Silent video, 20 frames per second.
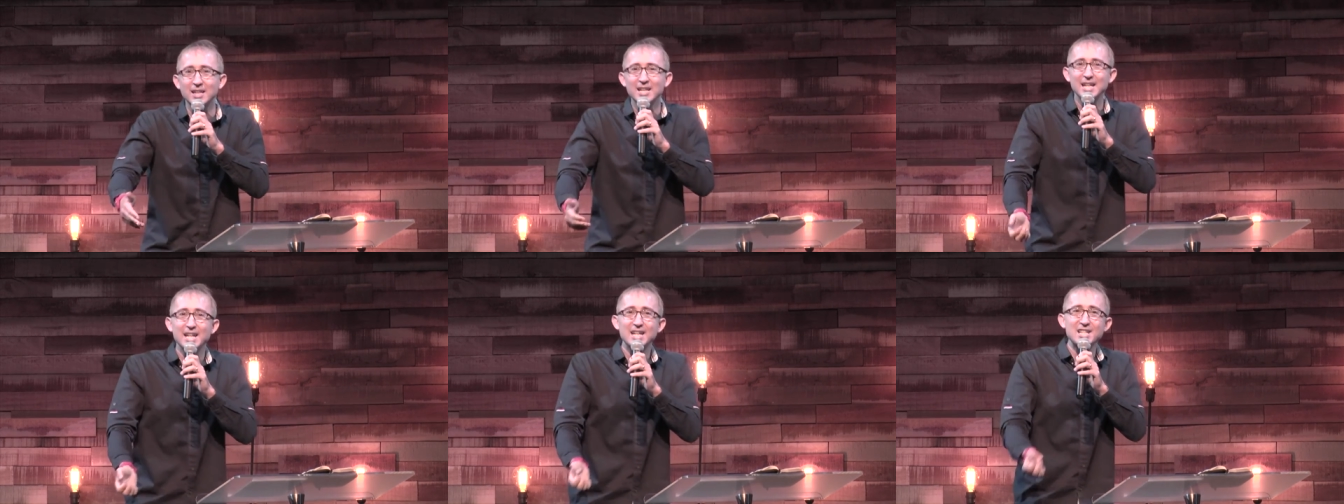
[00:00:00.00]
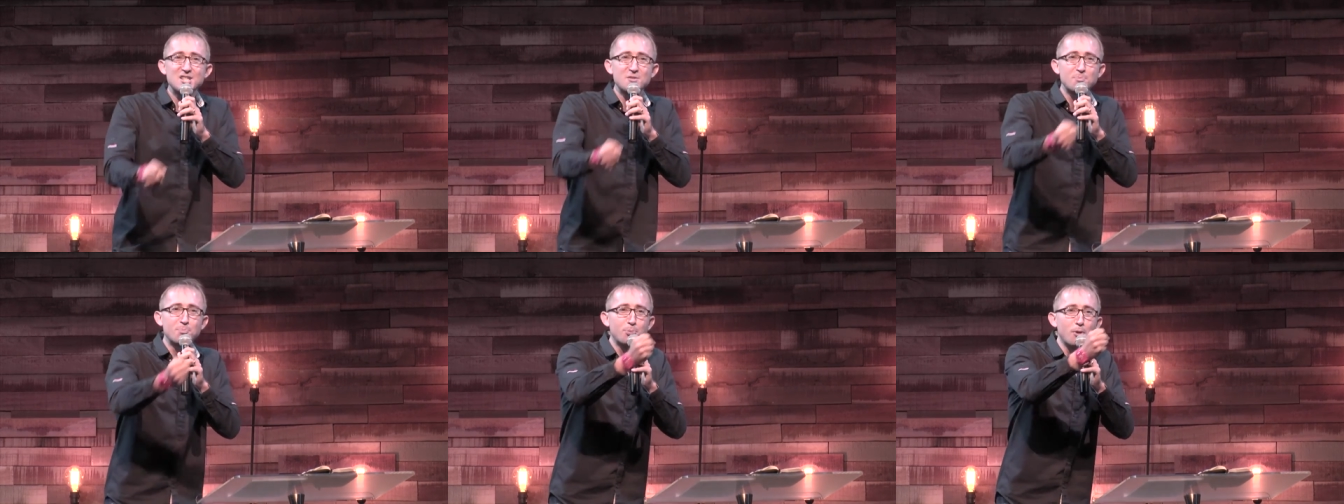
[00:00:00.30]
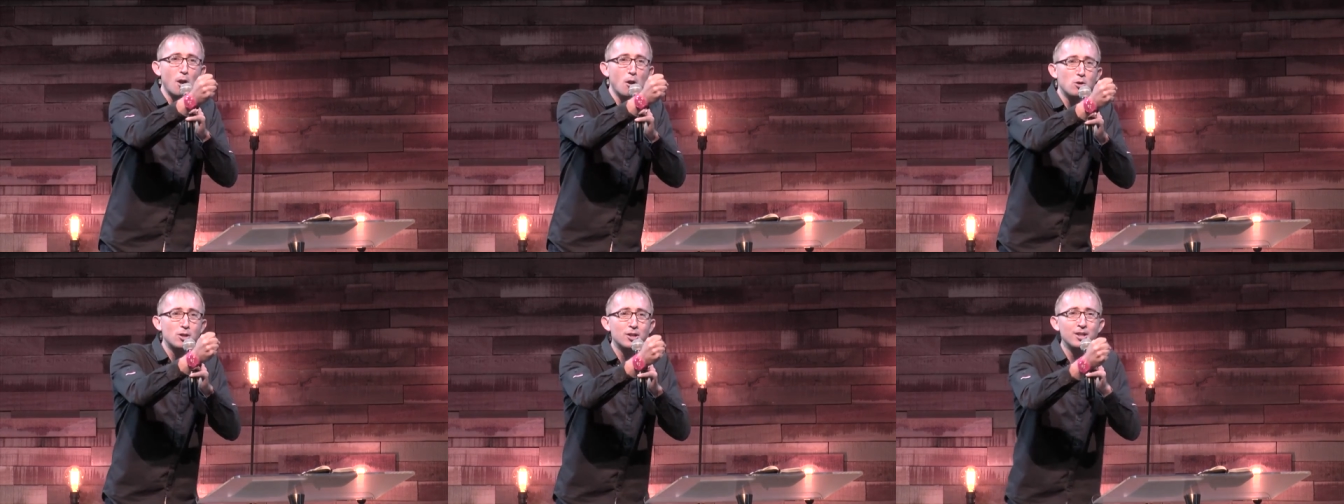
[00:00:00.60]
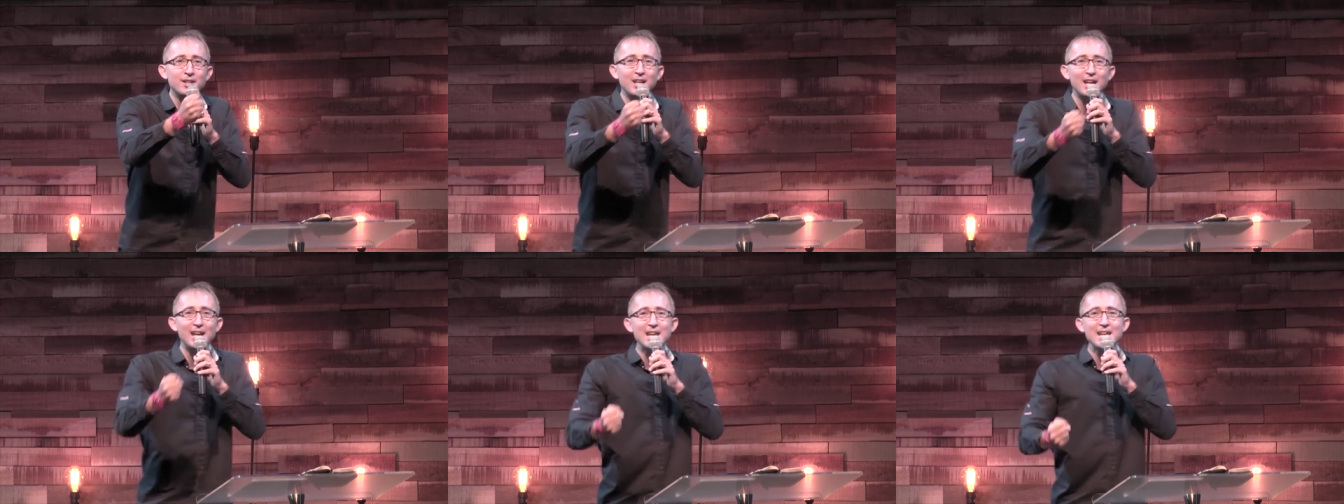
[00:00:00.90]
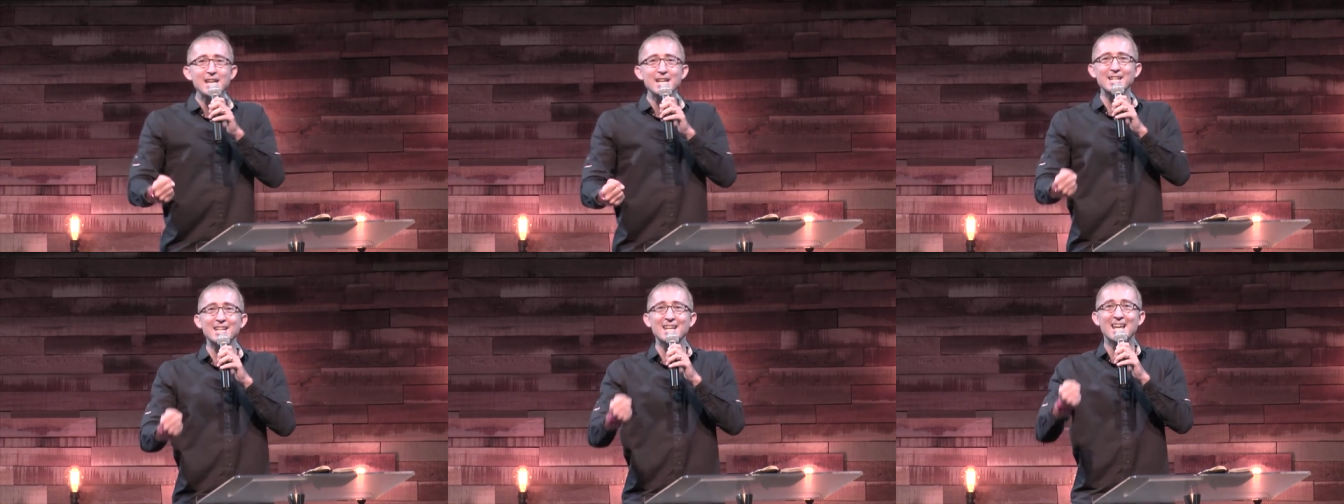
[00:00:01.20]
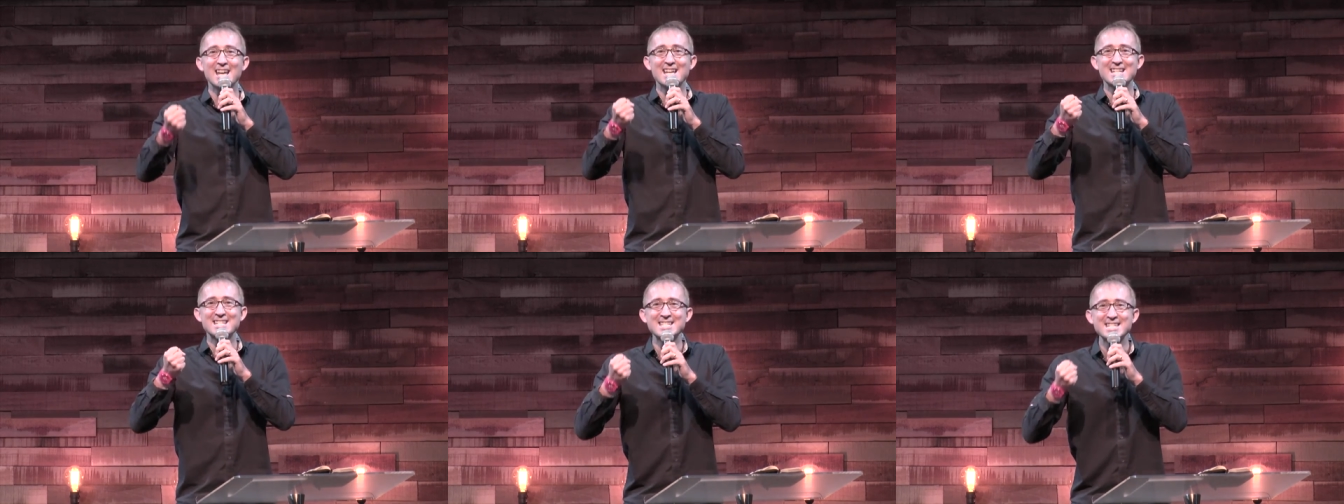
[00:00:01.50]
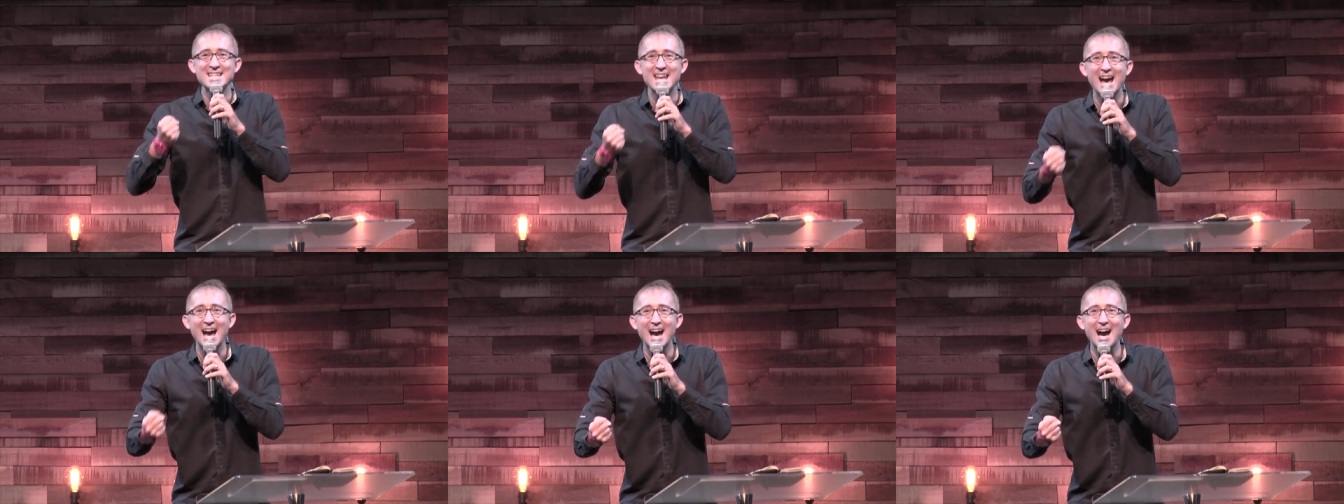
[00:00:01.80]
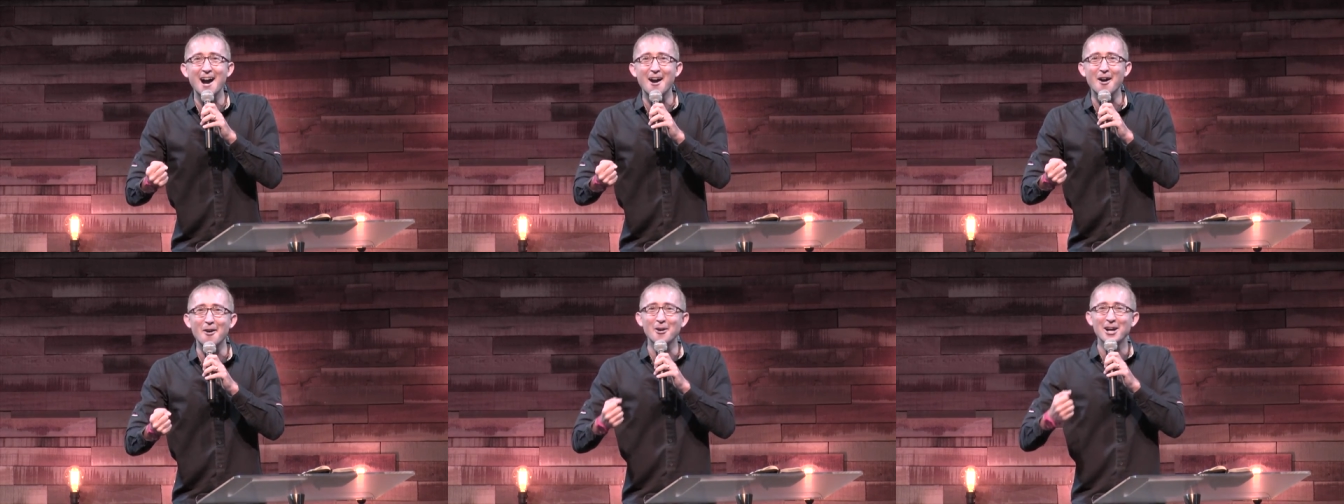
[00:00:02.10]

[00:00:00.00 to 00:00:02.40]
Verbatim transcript: It's broken in now,